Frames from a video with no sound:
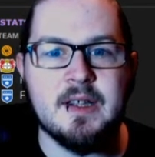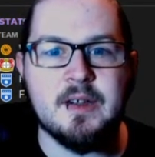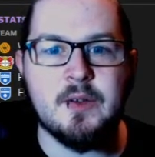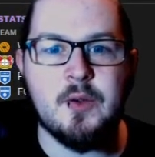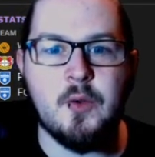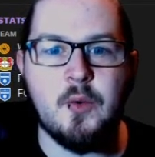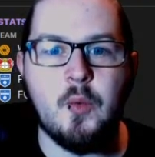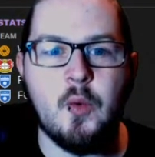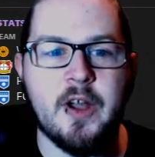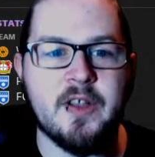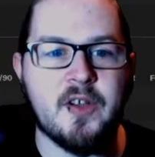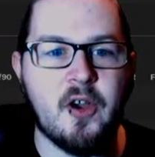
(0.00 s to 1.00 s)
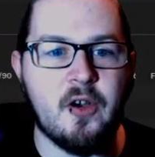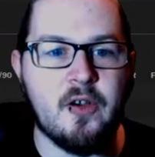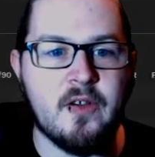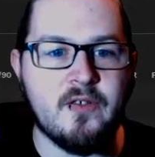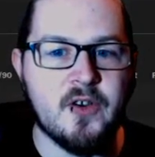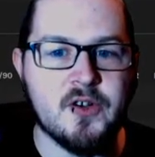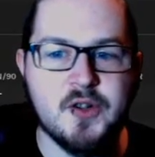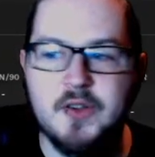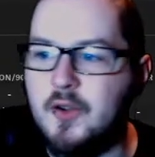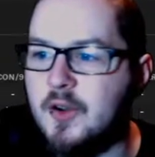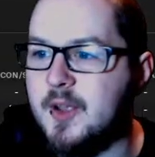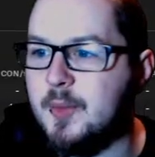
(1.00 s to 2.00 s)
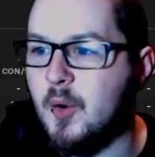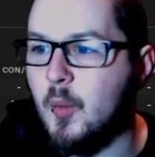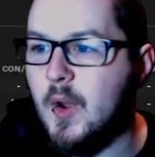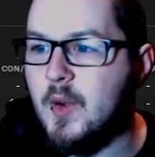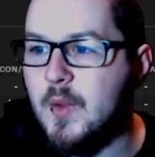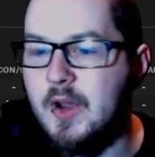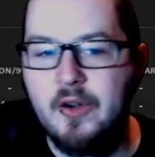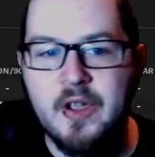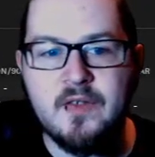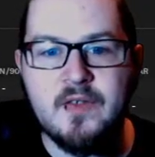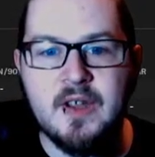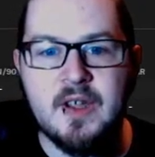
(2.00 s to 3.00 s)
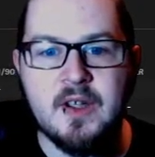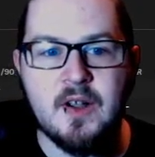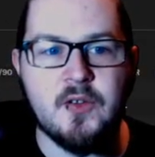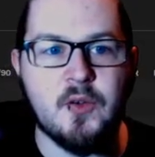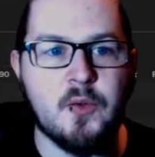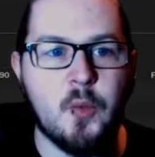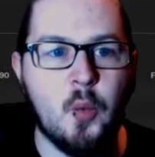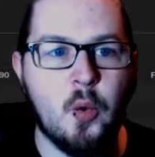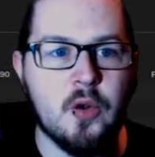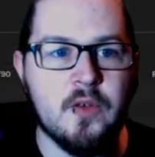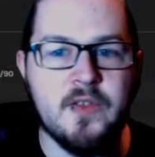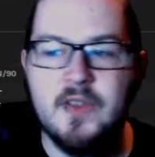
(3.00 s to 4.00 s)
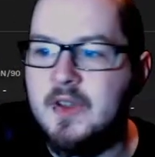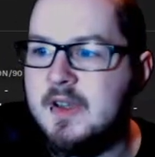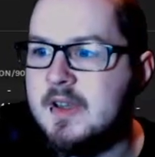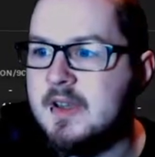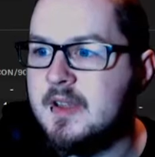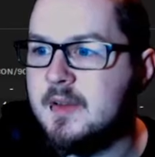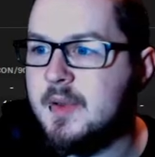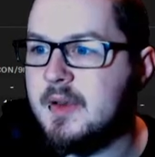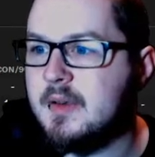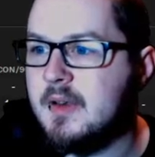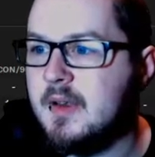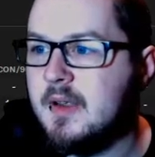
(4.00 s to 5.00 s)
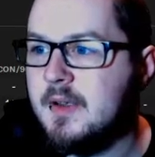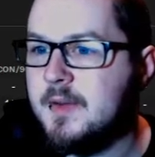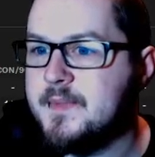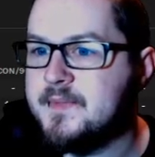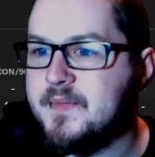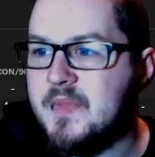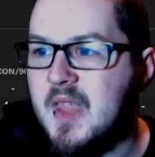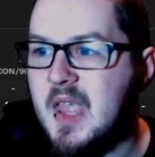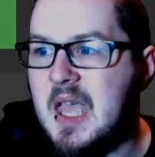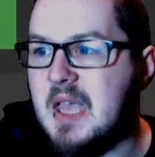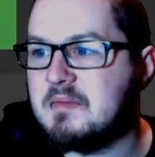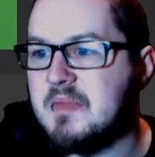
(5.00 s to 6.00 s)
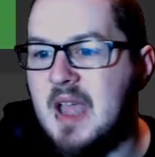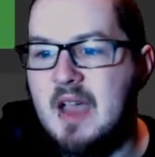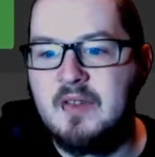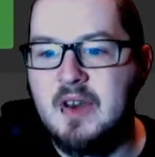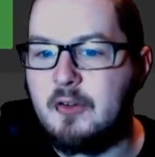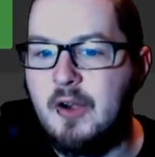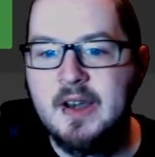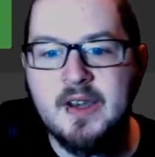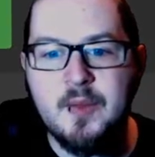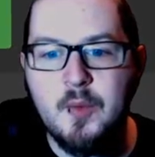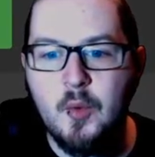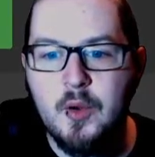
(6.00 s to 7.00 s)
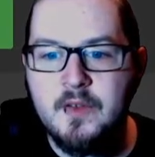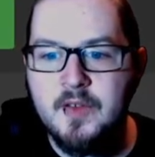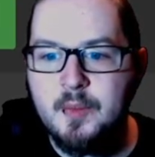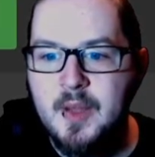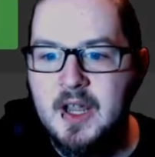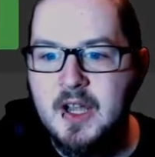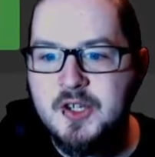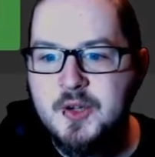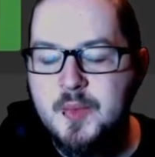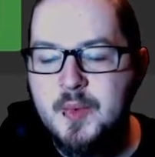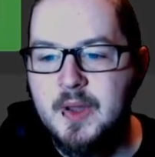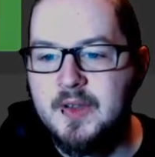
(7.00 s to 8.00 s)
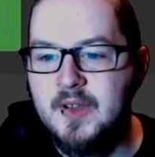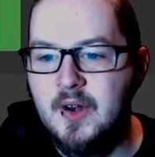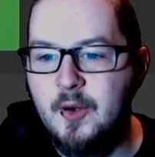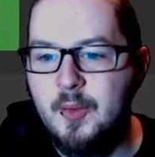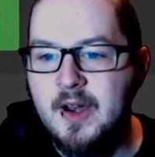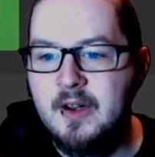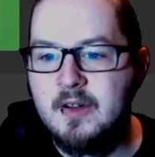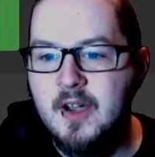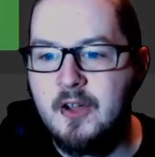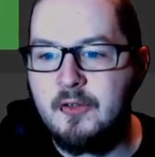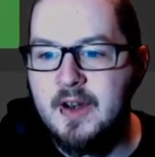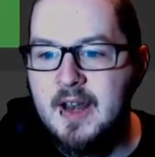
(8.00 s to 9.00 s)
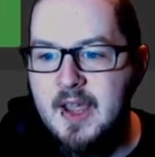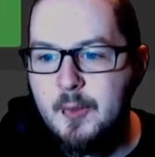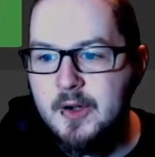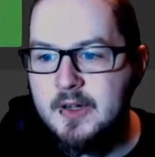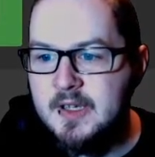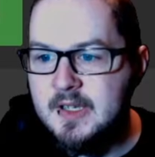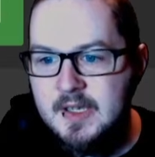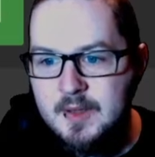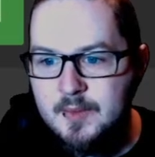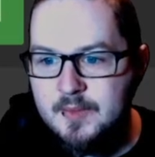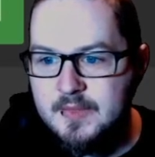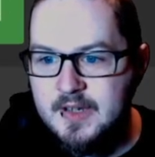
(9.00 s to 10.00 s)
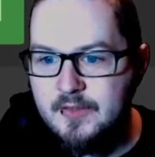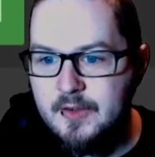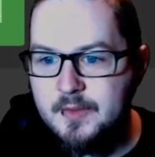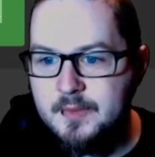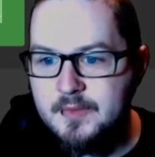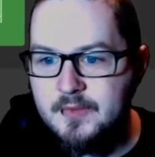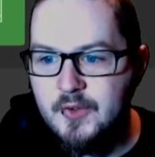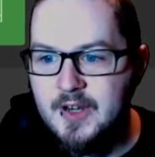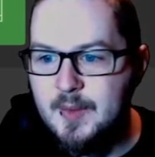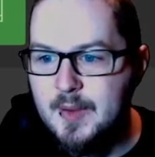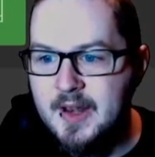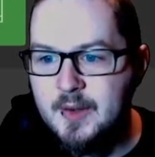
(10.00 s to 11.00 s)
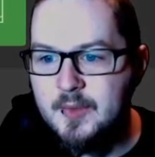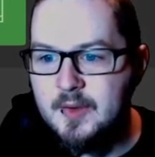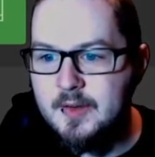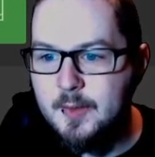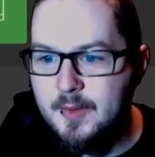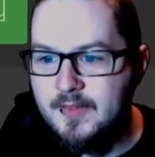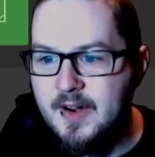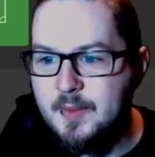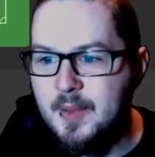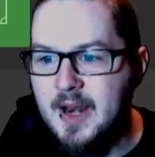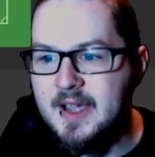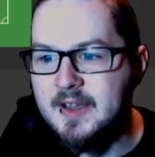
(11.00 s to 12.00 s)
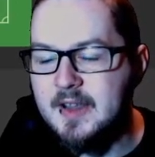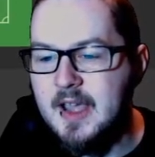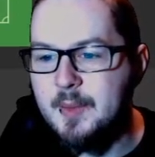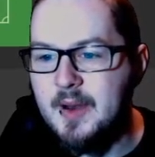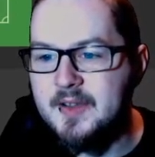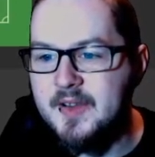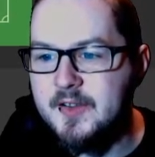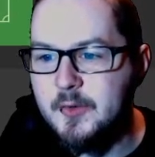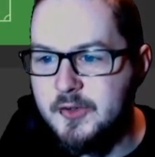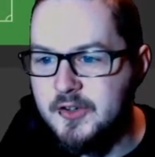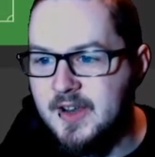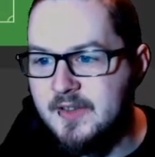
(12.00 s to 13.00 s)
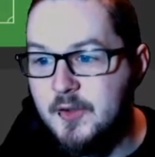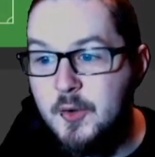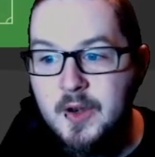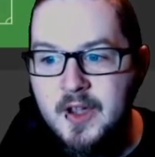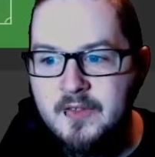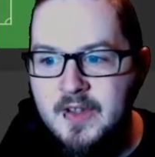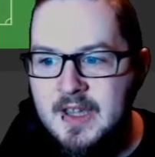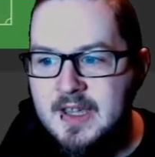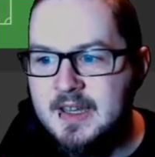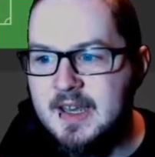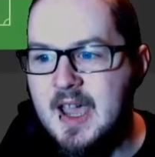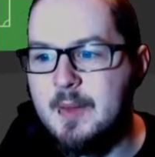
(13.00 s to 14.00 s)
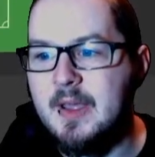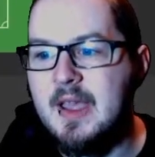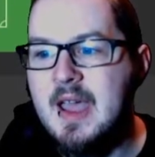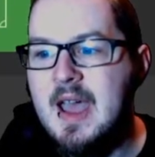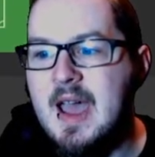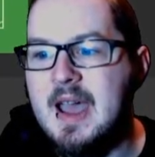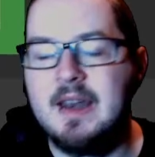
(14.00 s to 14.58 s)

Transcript: who was our first choice goalkeeper when we arrived, got sold to Wolves. He's been having a grand time in Wolves. Belakocic is still our player. Conrad Lamer, never really played him, to be fair. Palacios, who's just left. Kulikov, Diaby, and